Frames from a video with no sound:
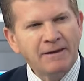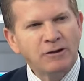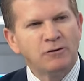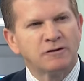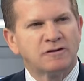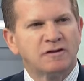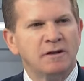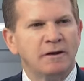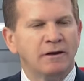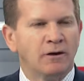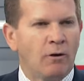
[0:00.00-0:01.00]
Yeah, I think you
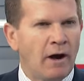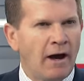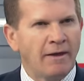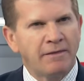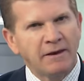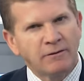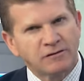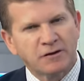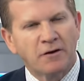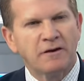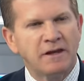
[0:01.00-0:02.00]
could see, you know,
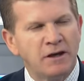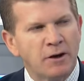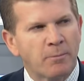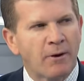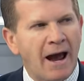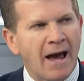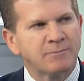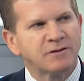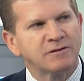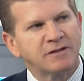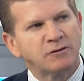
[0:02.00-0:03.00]
I think at the start of the year
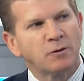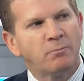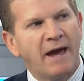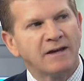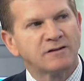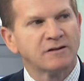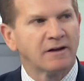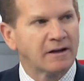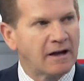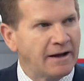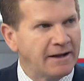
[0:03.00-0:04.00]
perhaps central
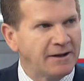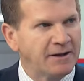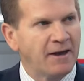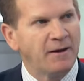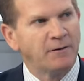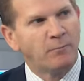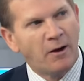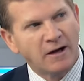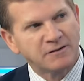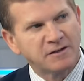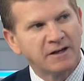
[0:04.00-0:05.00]
banks cutting and
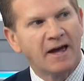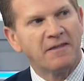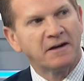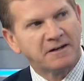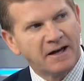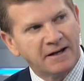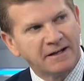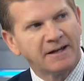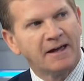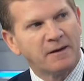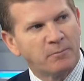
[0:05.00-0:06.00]
then pausing and
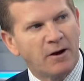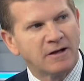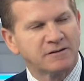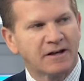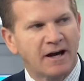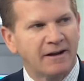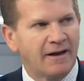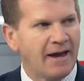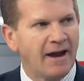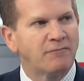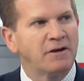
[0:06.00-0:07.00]
then cutting and then pausing,
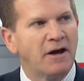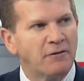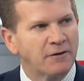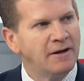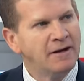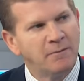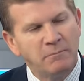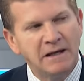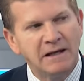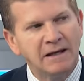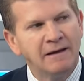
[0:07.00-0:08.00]
kind of like every
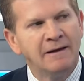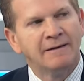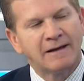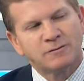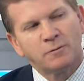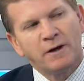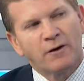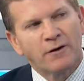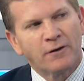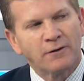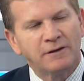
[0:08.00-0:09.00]
other meeting.
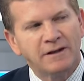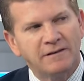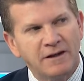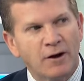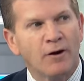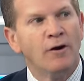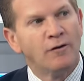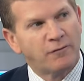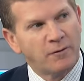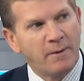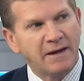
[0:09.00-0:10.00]
That's what we heard early in the
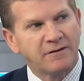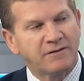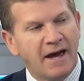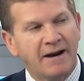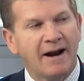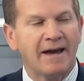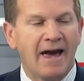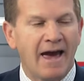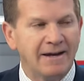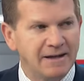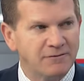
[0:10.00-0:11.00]
year for the Bank of
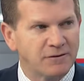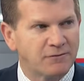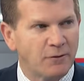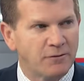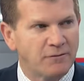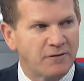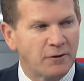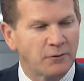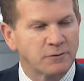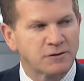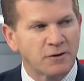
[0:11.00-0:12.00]
Canada and even
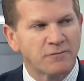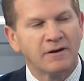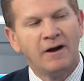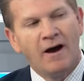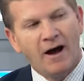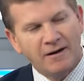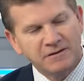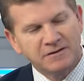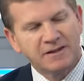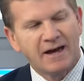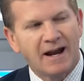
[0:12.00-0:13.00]
for the Federal Reserve.
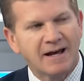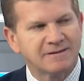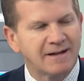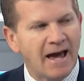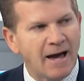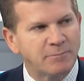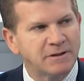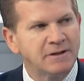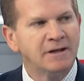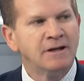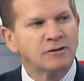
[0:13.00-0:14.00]
Obviously, that hasn't
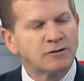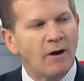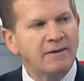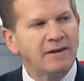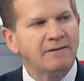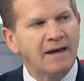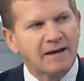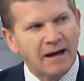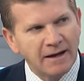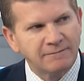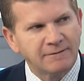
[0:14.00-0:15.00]
happened. So I
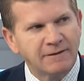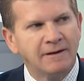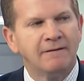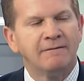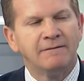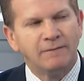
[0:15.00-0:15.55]
think they cut